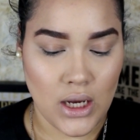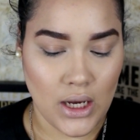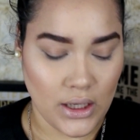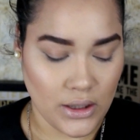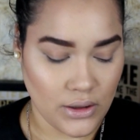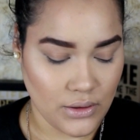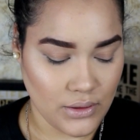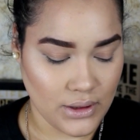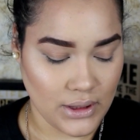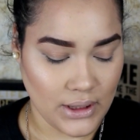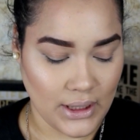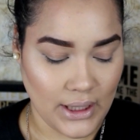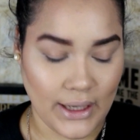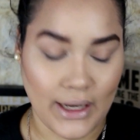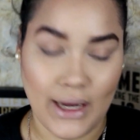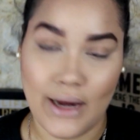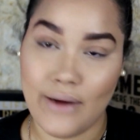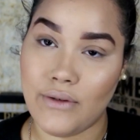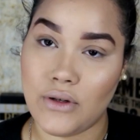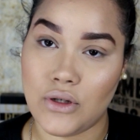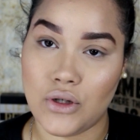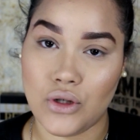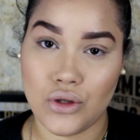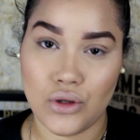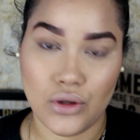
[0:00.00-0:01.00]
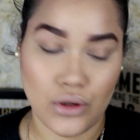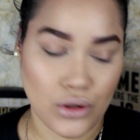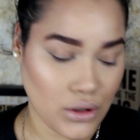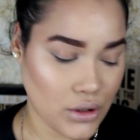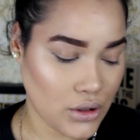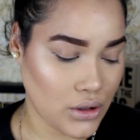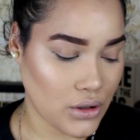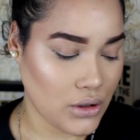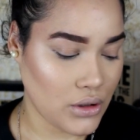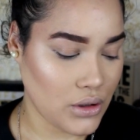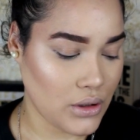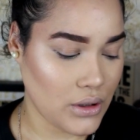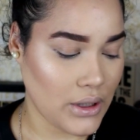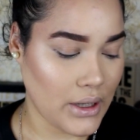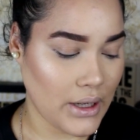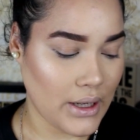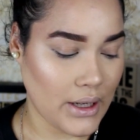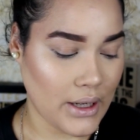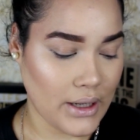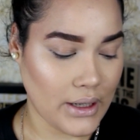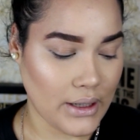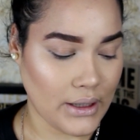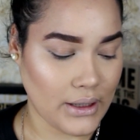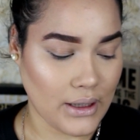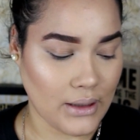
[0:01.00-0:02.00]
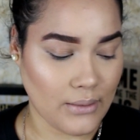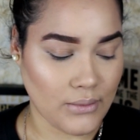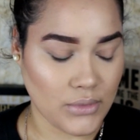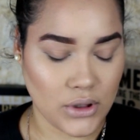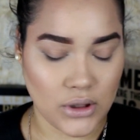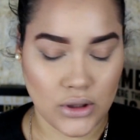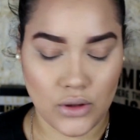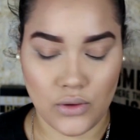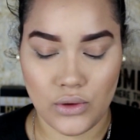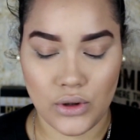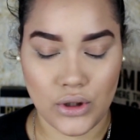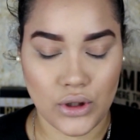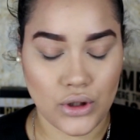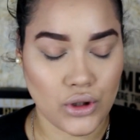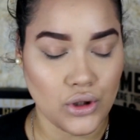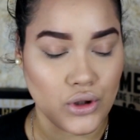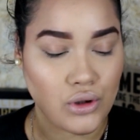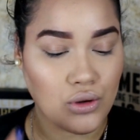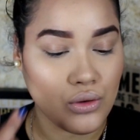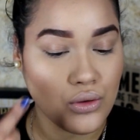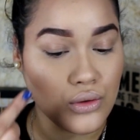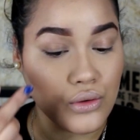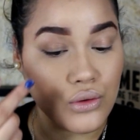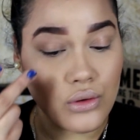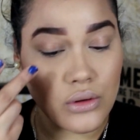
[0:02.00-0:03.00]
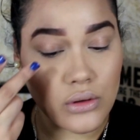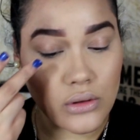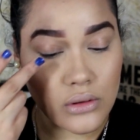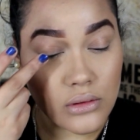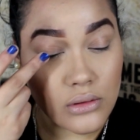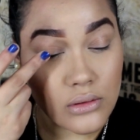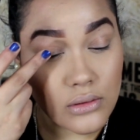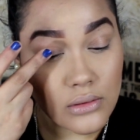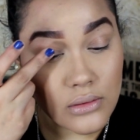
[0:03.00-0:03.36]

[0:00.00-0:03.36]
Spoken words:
I use in, like, every tutorial. And I'm just going to